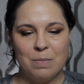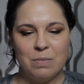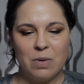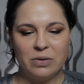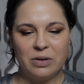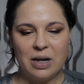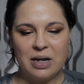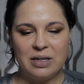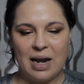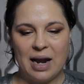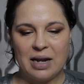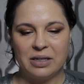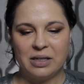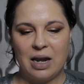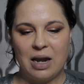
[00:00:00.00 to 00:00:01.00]

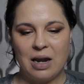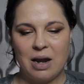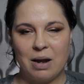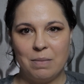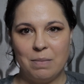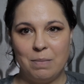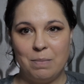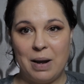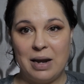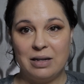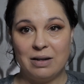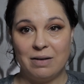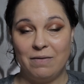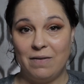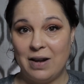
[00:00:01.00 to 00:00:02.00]
multitasking
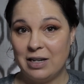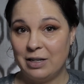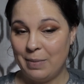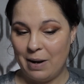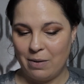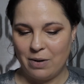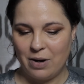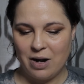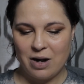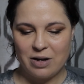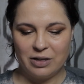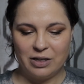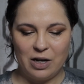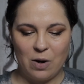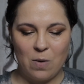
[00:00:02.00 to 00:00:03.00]
baked face powder.
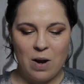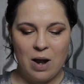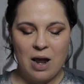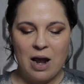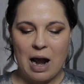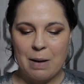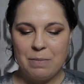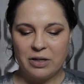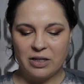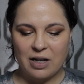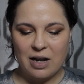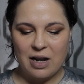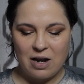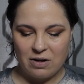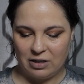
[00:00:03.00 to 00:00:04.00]
So I'm just
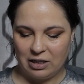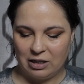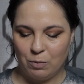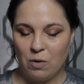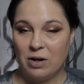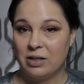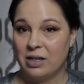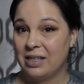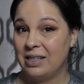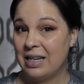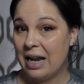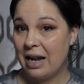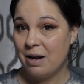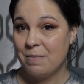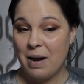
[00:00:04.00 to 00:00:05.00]
going to use this more as a
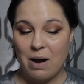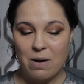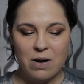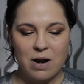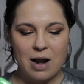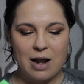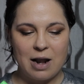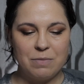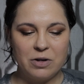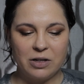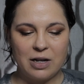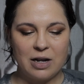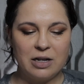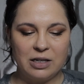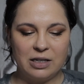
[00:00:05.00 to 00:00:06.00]
setting powder, and I'm
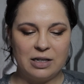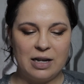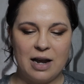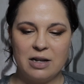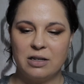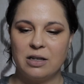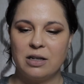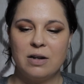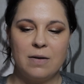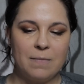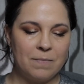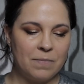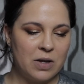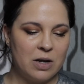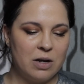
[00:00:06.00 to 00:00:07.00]
just going to set
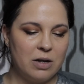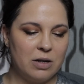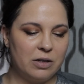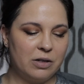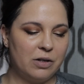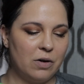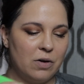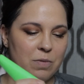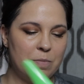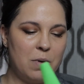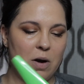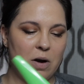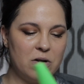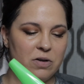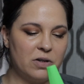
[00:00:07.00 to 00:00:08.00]
certain
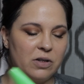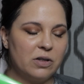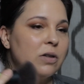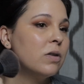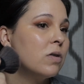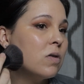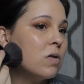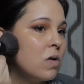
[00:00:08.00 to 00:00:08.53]
parts